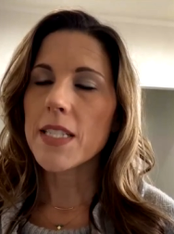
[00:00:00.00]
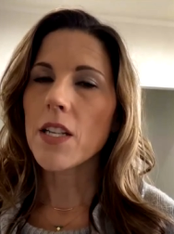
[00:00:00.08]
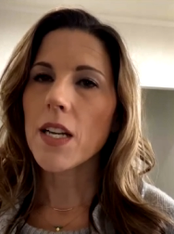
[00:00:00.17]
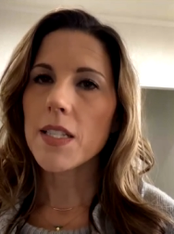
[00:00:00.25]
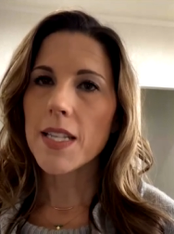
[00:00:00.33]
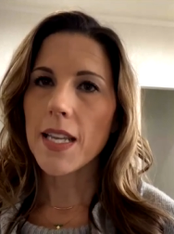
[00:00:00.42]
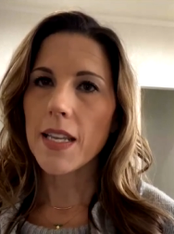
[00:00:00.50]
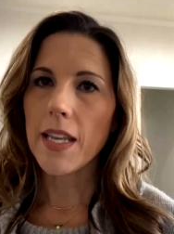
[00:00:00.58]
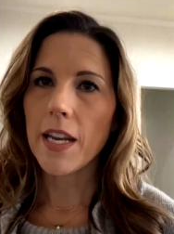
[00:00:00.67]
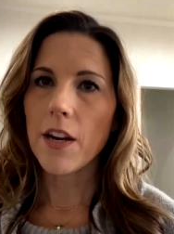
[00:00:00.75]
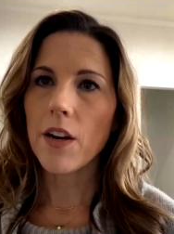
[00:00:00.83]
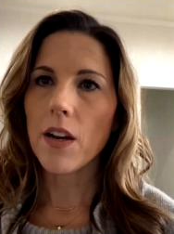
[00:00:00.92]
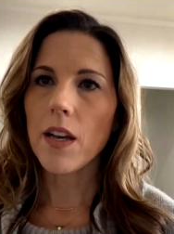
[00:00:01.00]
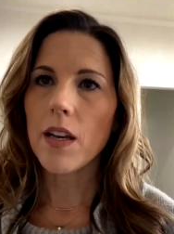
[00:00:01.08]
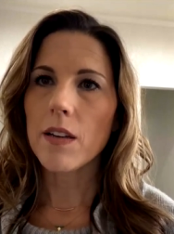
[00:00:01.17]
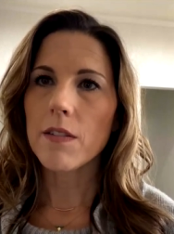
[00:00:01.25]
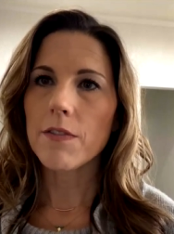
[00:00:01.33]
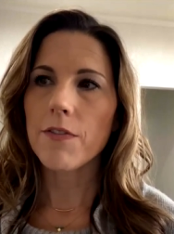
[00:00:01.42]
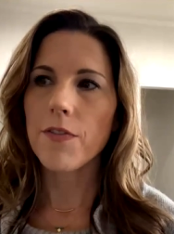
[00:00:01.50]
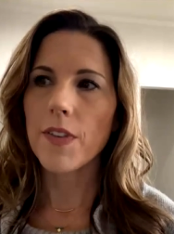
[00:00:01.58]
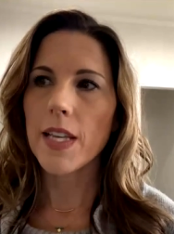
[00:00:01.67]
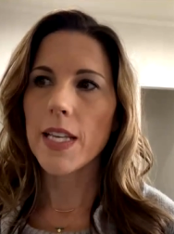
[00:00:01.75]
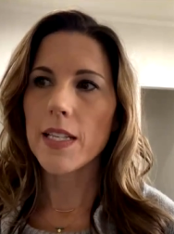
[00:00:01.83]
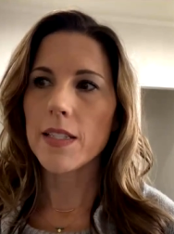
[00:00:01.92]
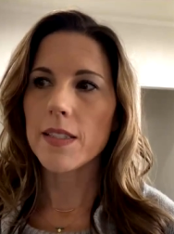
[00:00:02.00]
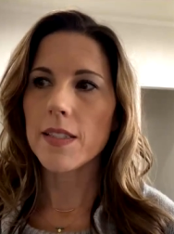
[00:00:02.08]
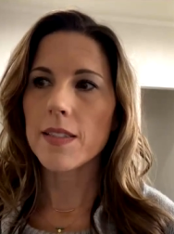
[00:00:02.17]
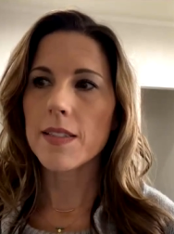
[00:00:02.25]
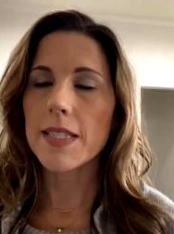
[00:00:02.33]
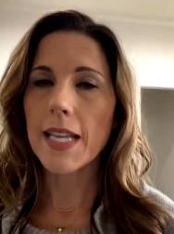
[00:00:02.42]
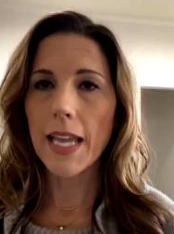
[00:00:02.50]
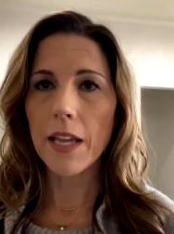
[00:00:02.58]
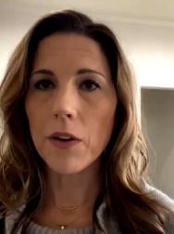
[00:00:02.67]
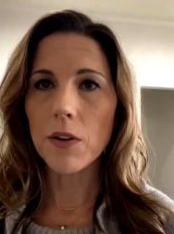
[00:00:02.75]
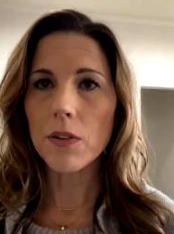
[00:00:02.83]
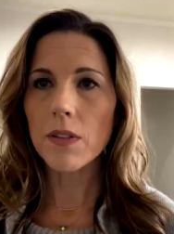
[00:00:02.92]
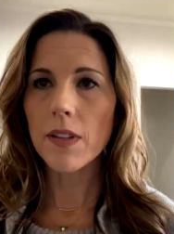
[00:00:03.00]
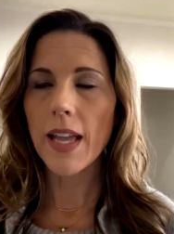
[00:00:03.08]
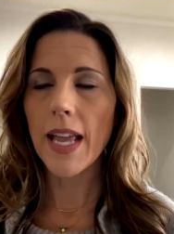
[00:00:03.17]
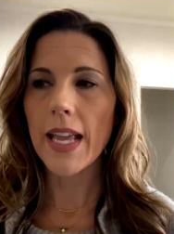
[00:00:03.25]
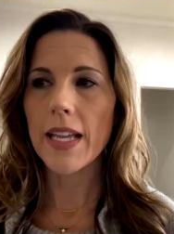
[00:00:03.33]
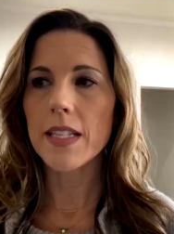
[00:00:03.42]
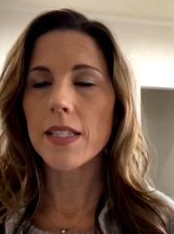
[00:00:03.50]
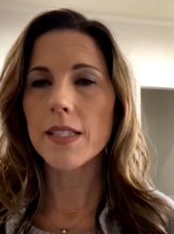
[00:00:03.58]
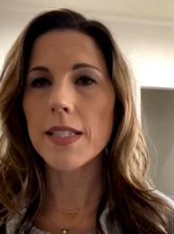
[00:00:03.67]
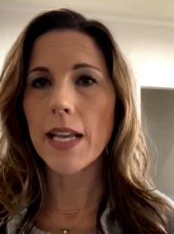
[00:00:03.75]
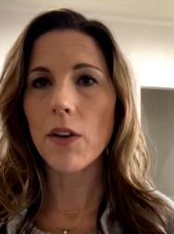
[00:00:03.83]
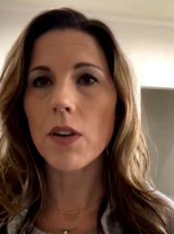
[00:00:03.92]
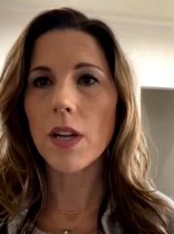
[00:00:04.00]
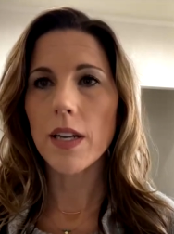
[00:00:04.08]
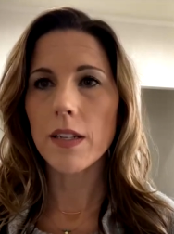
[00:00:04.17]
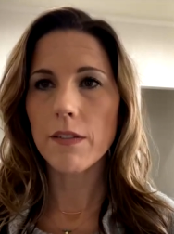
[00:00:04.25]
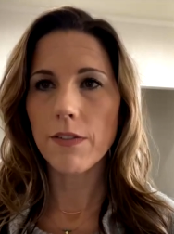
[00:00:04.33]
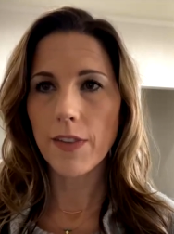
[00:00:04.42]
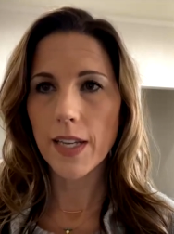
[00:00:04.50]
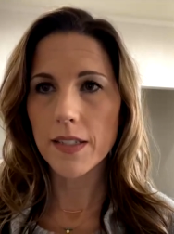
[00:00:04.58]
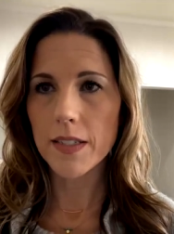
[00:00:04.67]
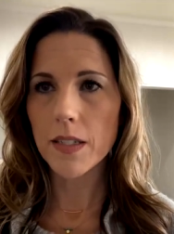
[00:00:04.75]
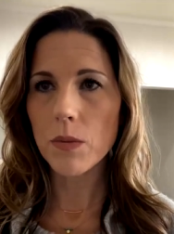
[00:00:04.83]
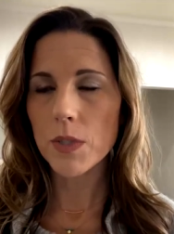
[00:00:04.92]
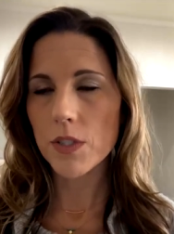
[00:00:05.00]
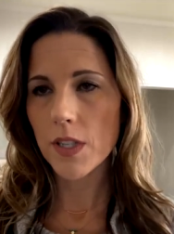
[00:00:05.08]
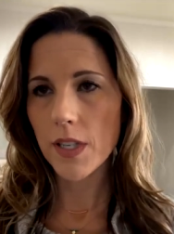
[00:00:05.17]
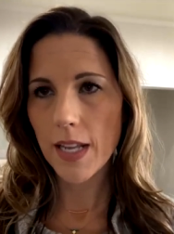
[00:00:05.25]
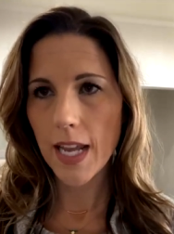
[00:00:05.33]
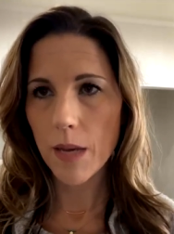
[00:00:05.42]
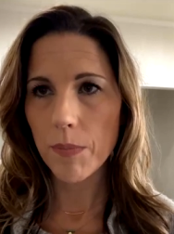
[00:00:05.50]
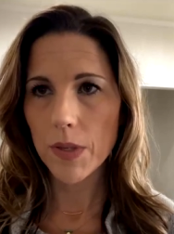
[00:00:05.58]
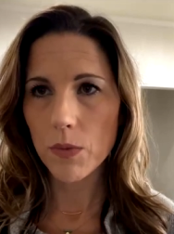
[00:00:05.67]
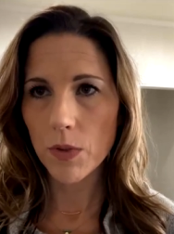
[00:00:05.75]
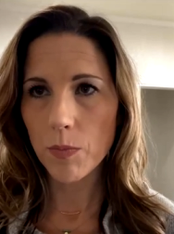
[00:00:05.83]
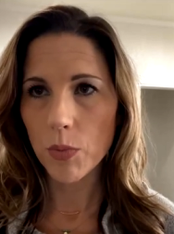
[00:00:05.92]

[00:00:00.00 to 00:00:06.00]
not take care of his tail, and his tail got infected, which can happen with